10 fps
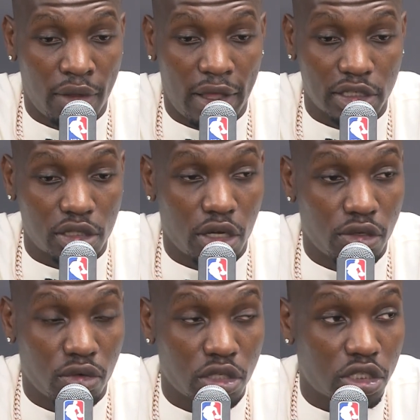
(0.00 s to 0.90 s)
I start
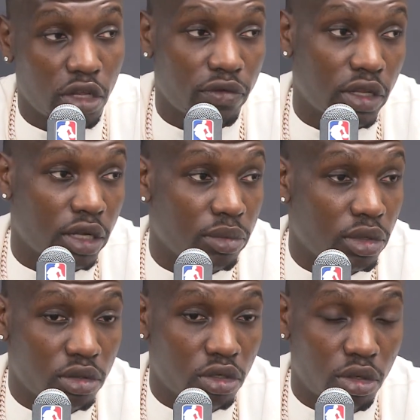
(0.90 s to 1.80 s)
doing stuff that
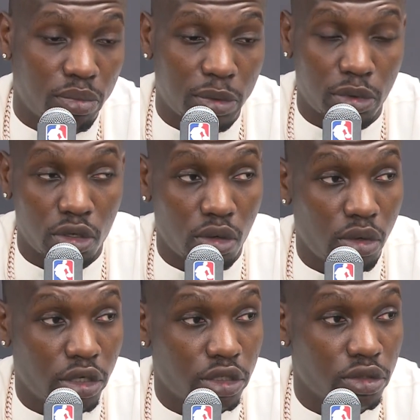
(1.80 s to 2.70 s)
you know people don't
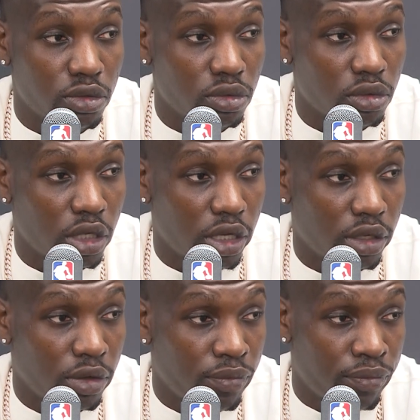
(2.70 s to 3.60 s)
want to do,
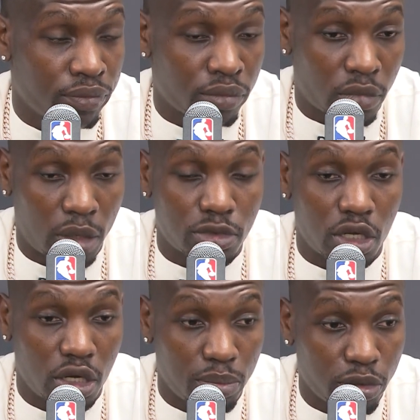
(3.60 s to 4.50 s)
and I'm
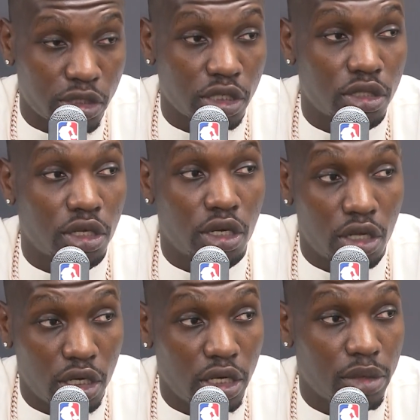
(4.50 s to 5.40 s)
trying to push it to another
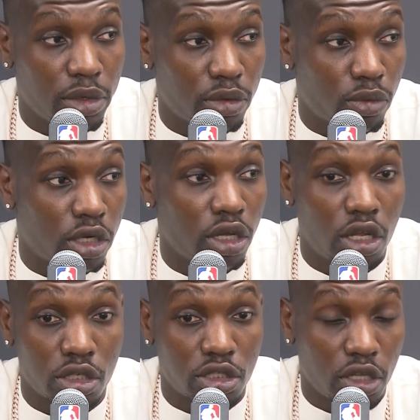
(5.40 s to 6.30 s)
limit. What
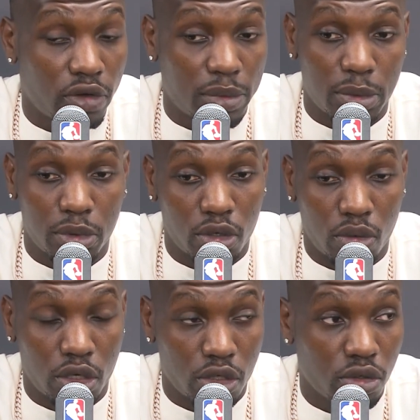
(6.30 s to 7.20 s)
other stuff that people don't
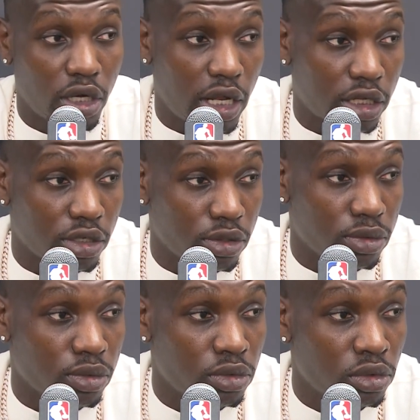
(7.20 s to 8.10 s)
want to do that I could do?
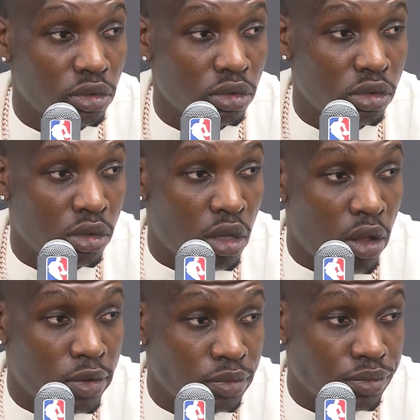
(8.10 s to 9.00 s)
And
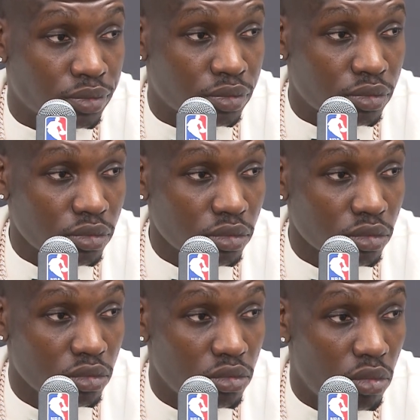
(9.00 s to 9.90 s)
being an important
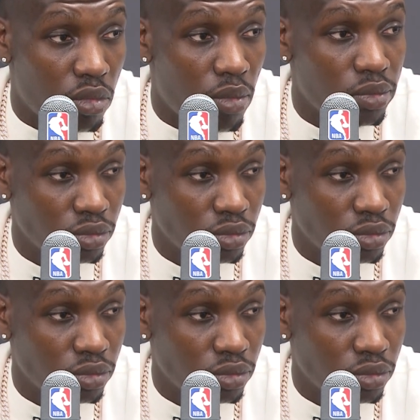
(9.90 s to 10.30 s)
part of the bench,